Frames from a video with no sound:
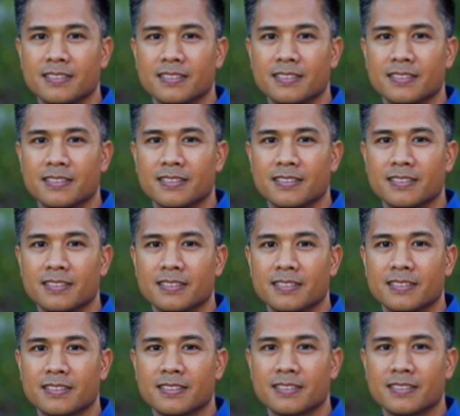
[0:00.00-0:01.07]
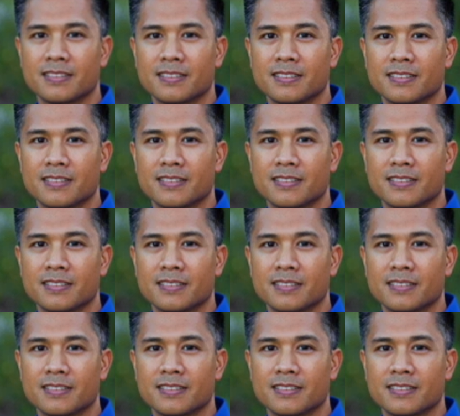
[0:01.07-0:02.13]

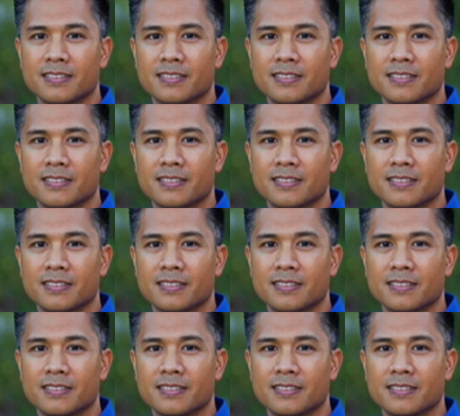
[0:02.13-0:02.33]
This person isn't speaking.